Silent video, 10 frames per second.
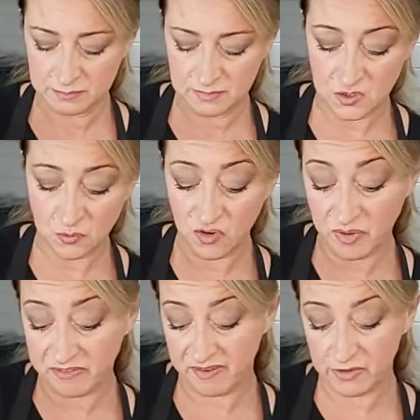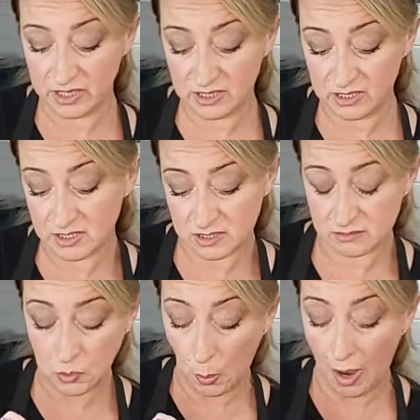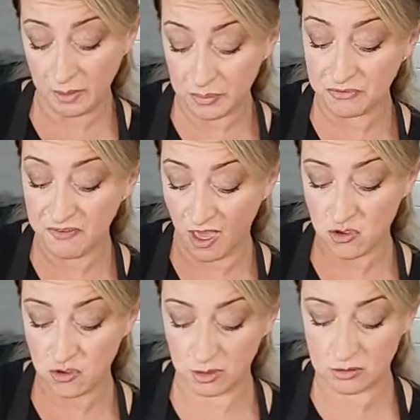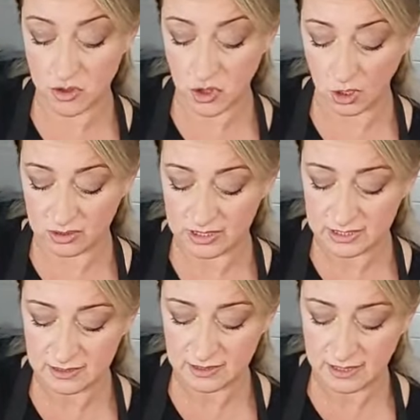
It's one of my favorite. It's quite a professional chocolate.